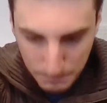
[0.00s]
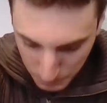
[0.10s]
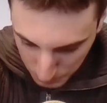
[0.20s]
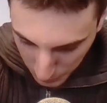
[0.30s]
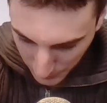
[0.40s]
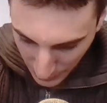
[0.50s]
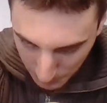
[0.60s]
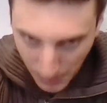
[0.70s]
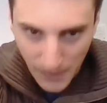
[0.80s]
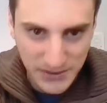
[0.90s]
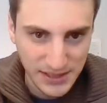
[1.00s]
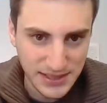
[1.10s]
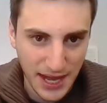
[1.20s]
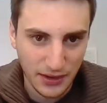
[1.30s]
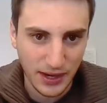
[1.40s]
putting up policies
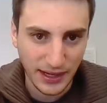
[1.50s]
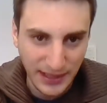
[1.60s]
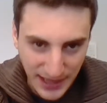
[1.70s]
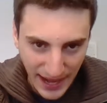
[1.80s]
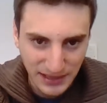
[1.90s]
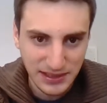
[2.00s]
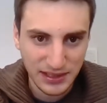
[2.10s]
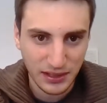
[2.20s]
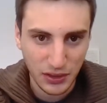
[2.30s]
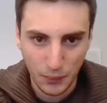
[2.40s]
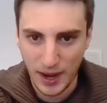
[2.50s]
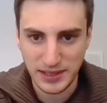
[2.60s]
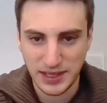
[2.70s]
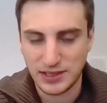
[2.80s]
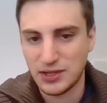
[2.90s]
that are against the
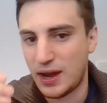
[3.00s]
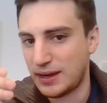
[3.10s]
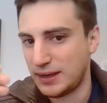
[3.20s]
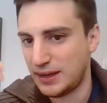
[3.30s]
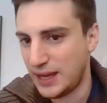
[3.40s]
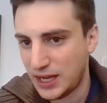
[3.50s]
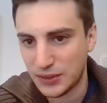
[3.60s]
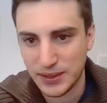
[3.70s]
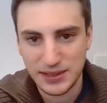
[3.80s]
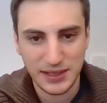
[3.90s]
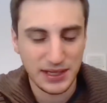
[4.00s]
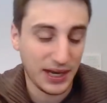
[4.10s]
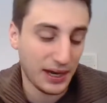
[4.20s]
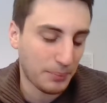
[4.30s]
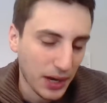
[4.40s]
West. It's not ignorance.
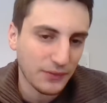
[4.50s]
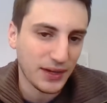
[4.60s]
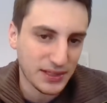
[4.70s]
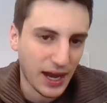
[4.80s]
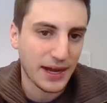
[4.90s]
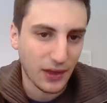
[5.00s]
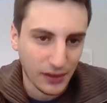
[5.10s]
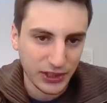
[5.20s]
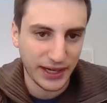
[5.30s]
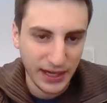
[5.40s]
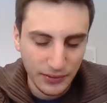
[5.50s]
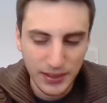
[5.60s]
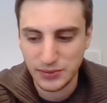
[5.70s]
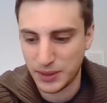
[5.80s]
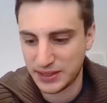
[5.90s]
A part of it is ideology and
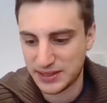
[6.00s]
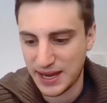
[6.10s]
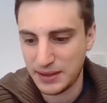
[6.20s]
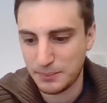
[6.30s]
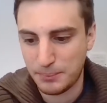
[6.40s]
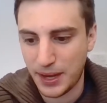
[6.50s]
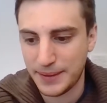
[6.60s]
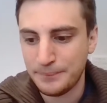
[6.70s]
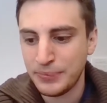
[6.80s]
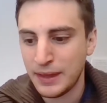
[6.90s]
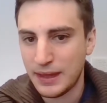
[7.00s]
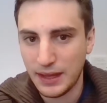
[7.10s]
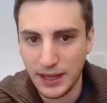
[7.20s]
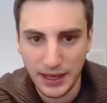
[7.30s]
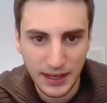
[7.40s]
ignorance, we can say, but
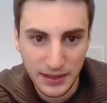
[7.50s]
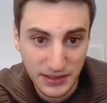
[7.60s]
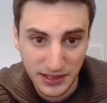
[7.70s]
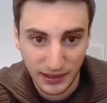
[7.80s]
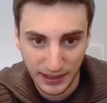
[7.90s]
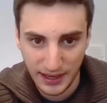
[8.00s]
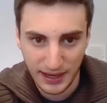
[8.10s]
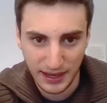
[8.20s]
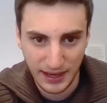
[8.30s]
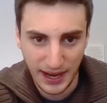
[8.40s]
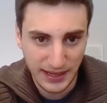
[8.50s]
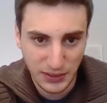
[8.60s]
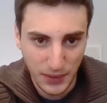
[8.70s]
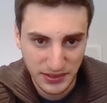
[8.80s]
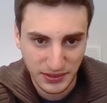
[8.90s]
it is still an
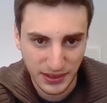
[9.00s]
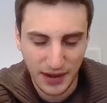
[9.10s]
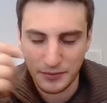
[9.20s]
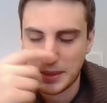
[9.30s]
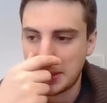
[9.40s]
anti-Western government.